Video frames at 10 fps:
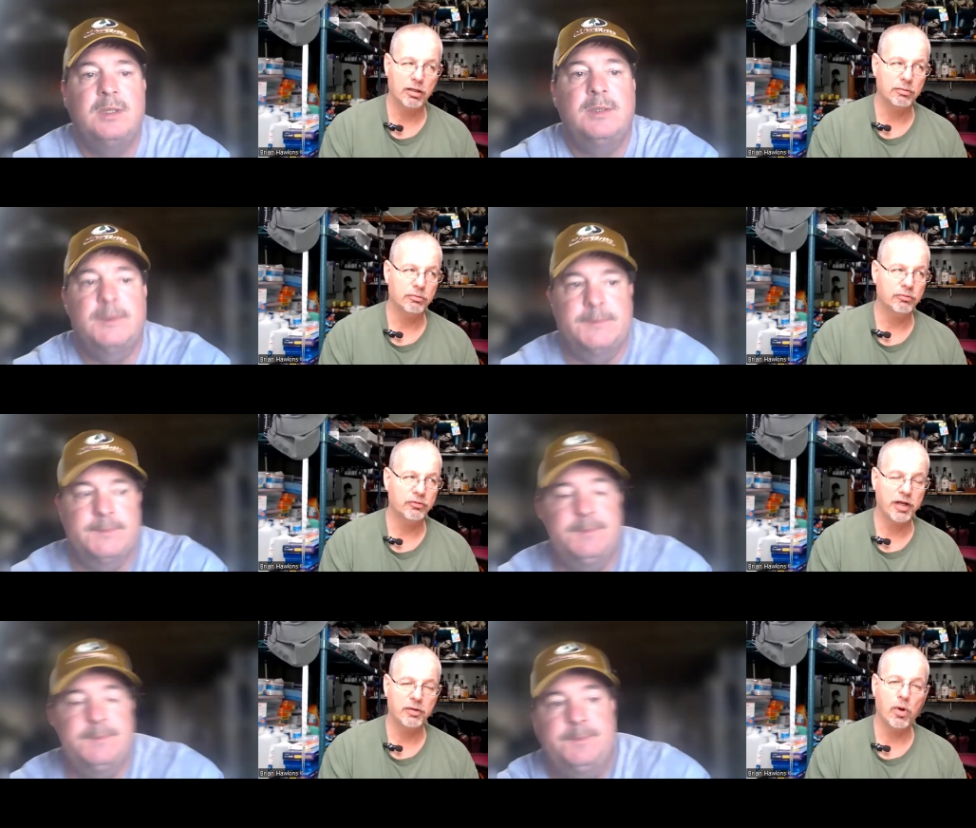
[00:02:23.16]
Speaker 1: a
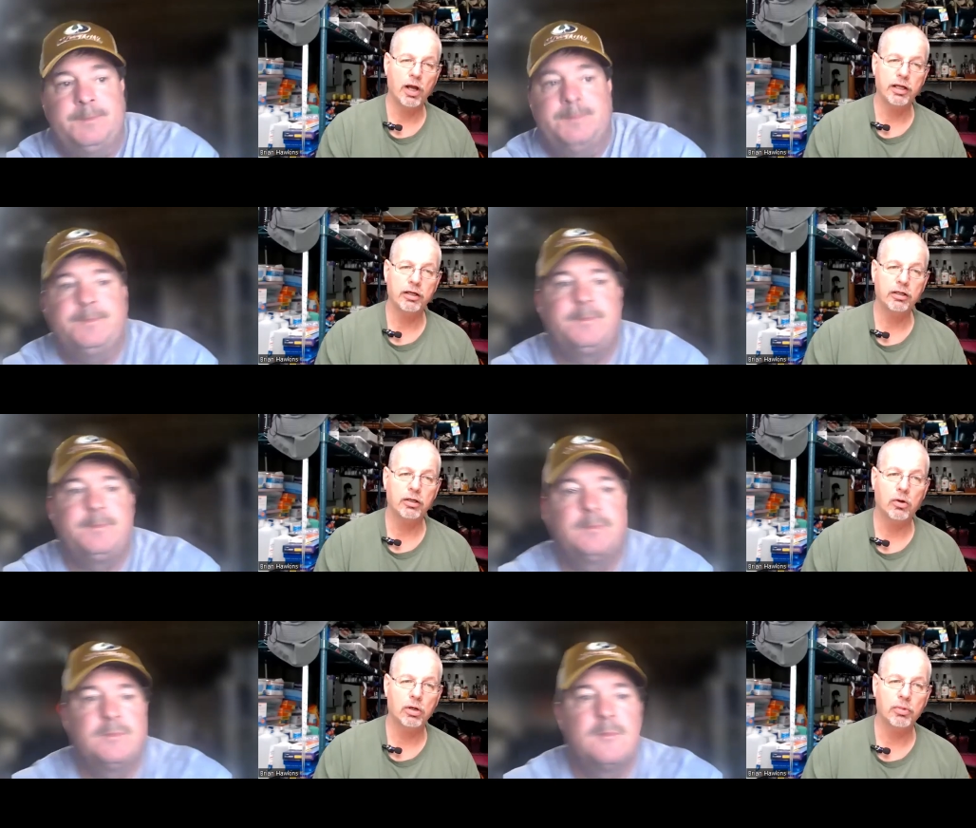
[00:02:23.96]
um, frayed
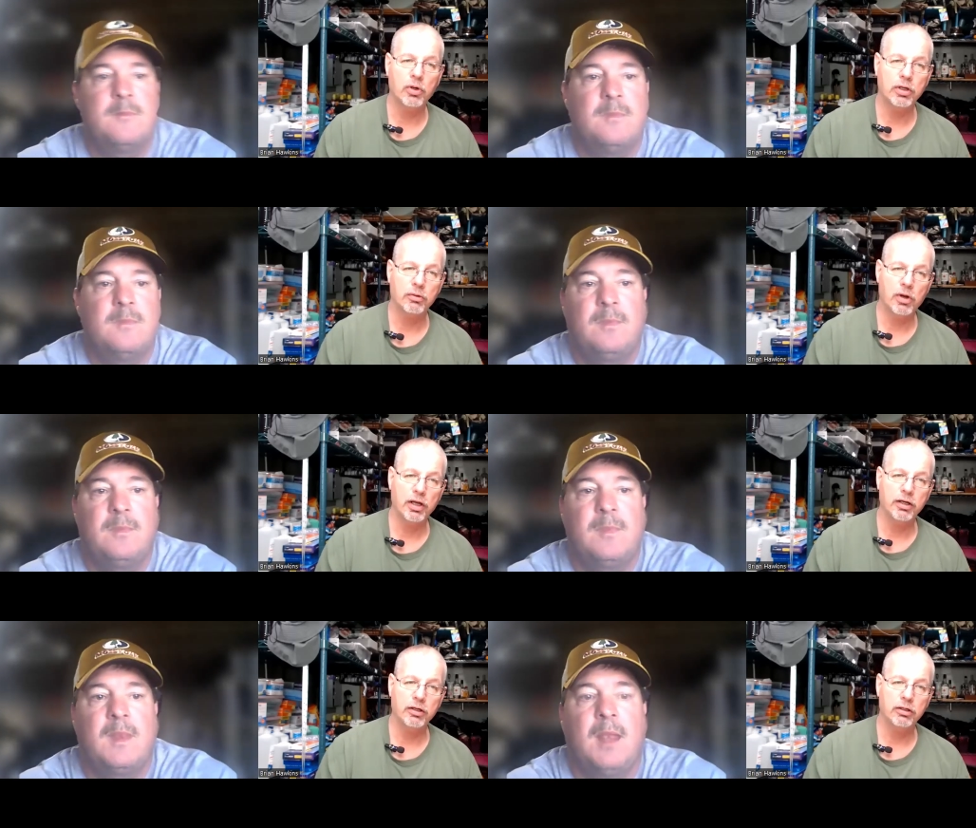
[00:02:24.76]
wire or
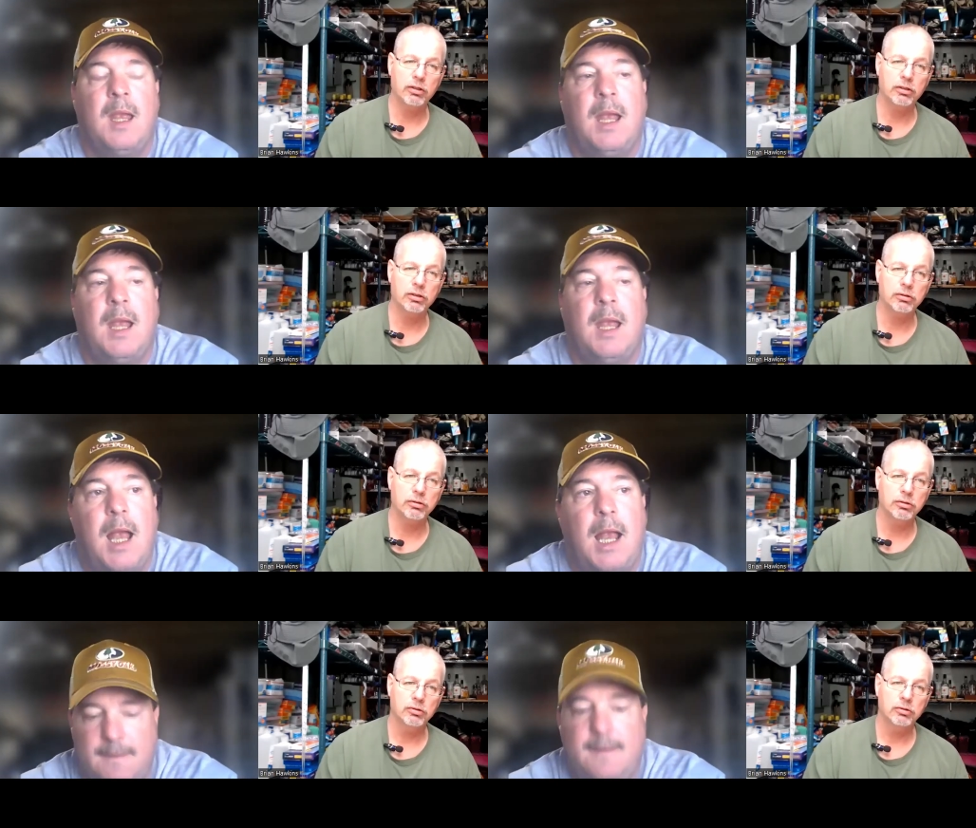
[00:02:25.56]
broken wire?
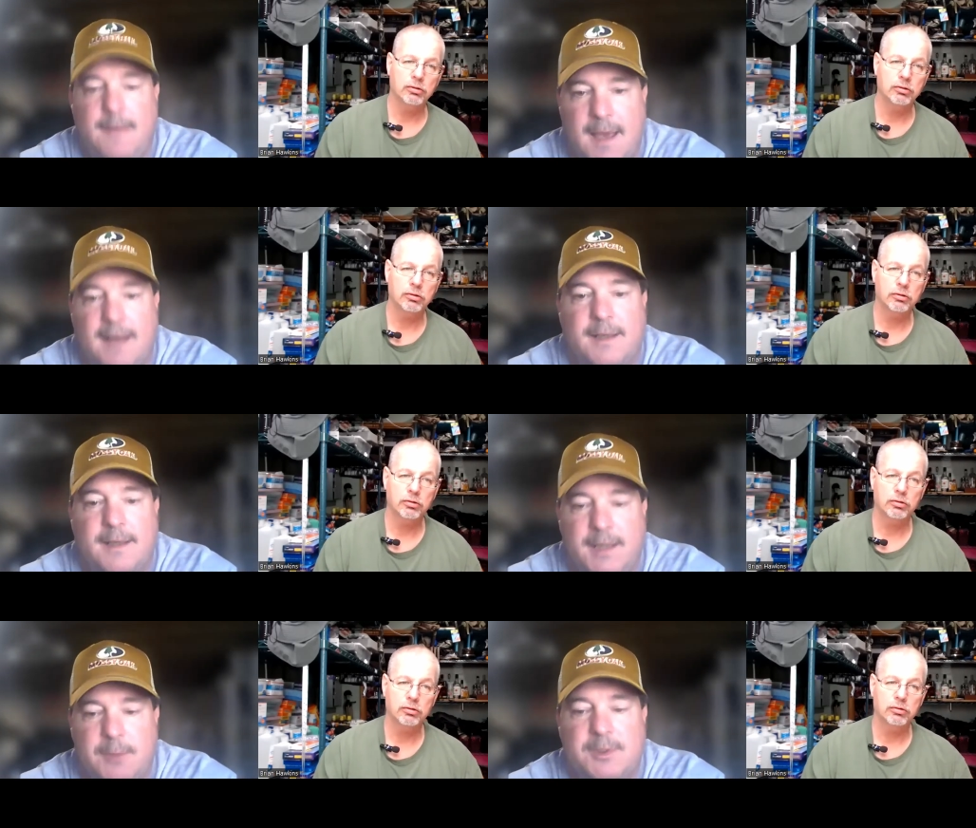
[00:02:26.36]
Or
Speaker 2: yeah,
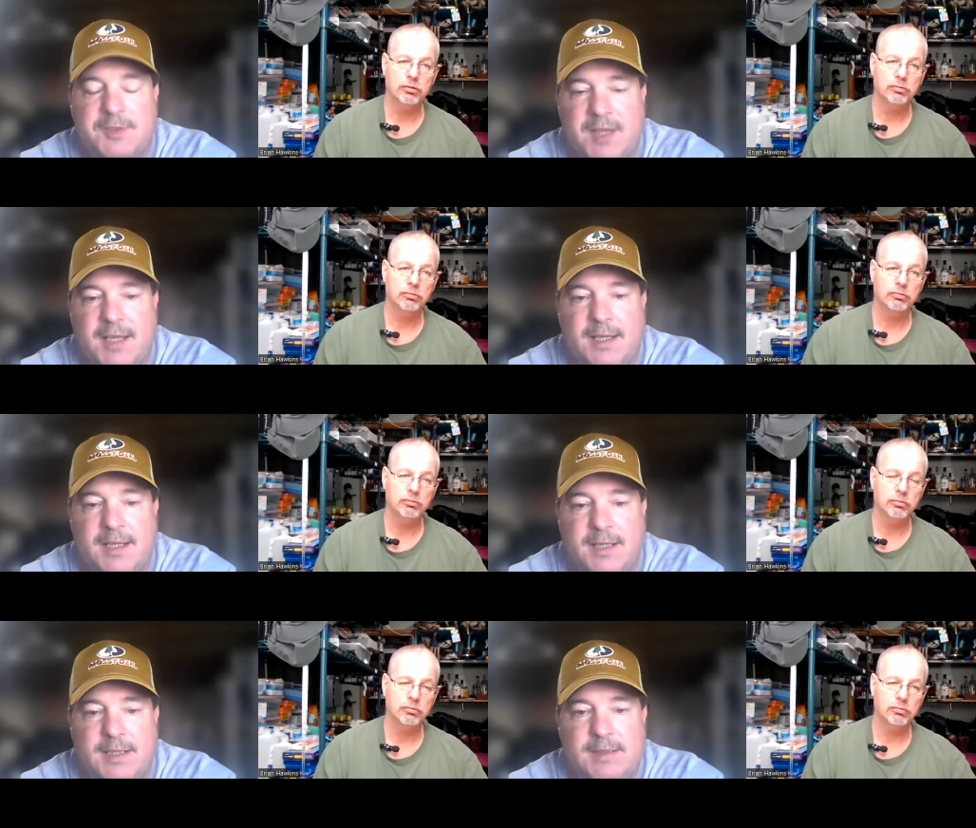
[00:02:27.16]
it was a
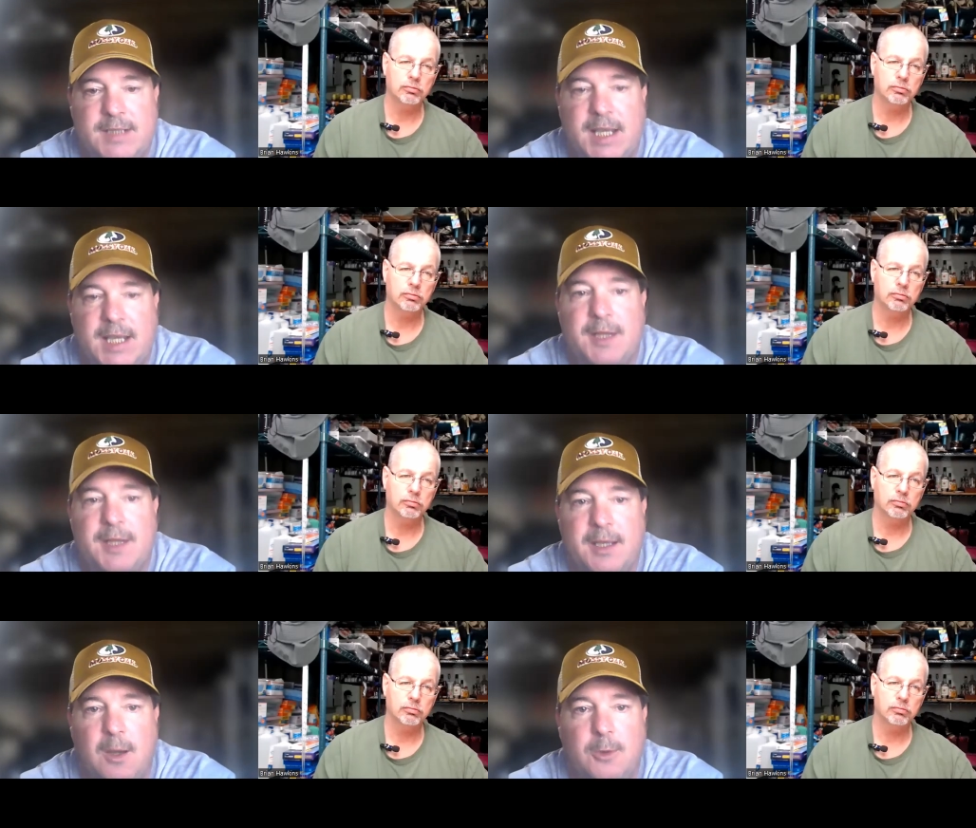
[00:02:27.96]
uh, in
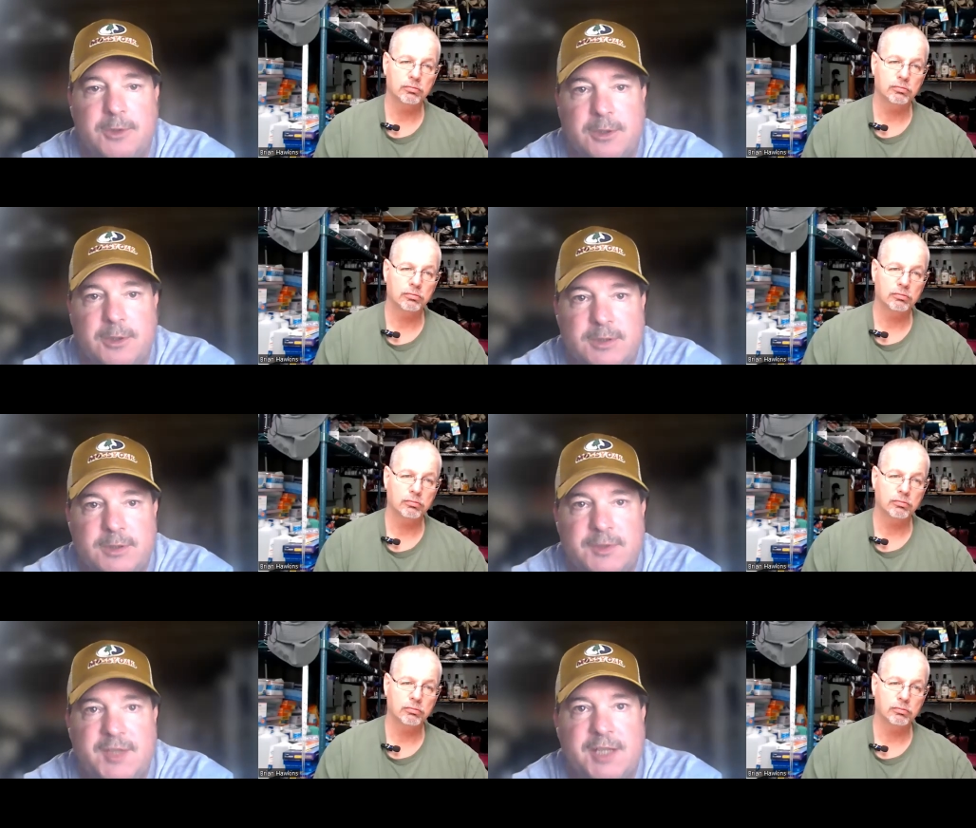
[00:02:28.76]
the older
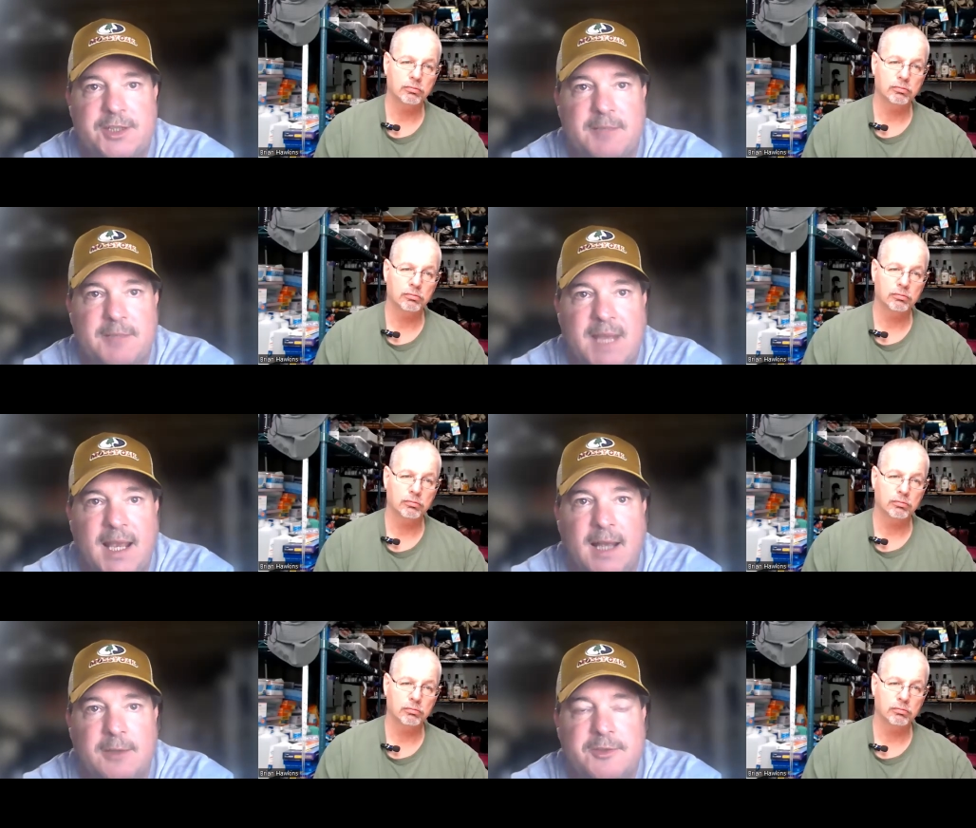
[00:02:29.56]
section of my
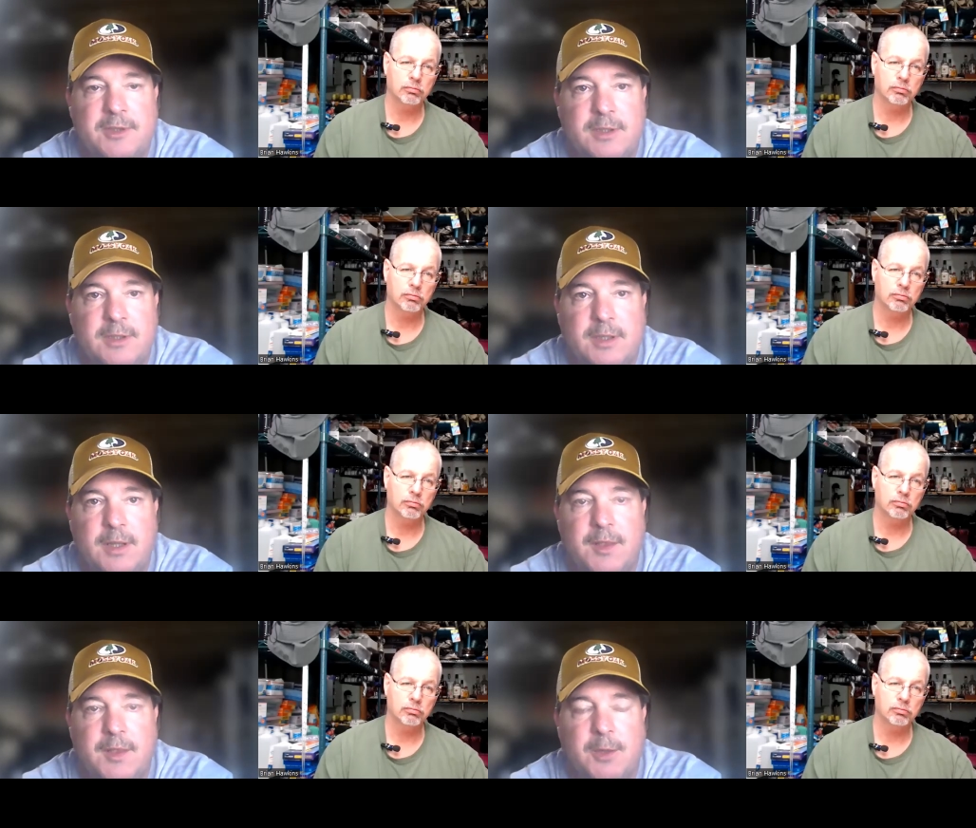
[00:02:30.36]
house.
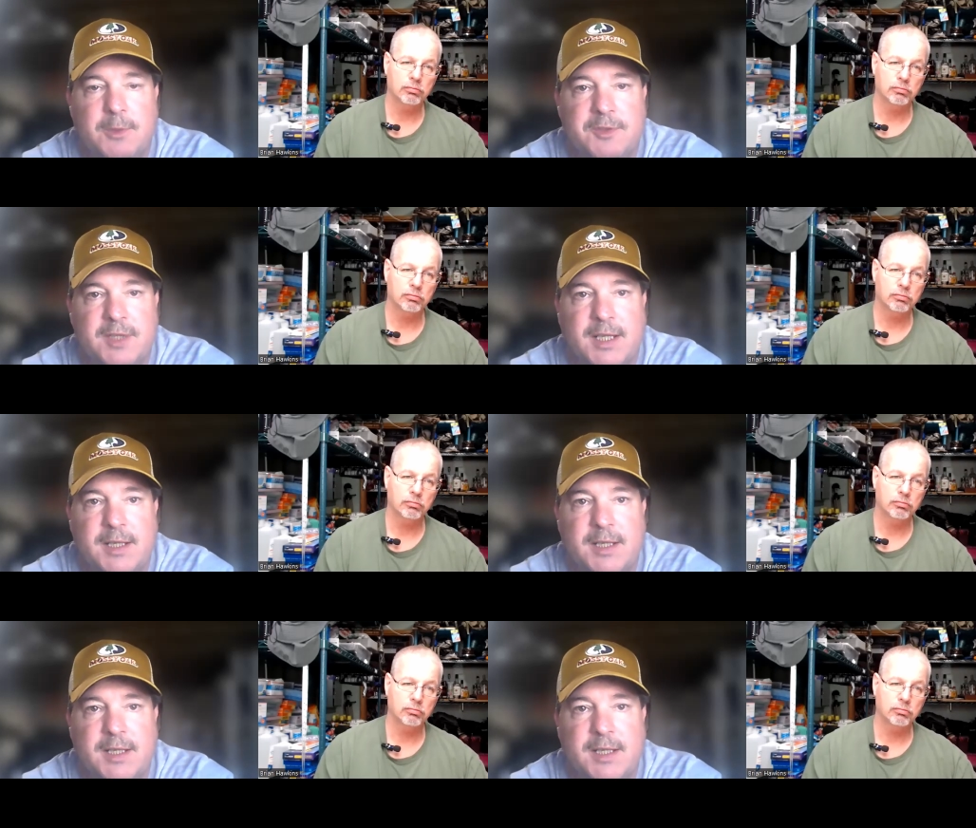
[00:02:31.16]
There was a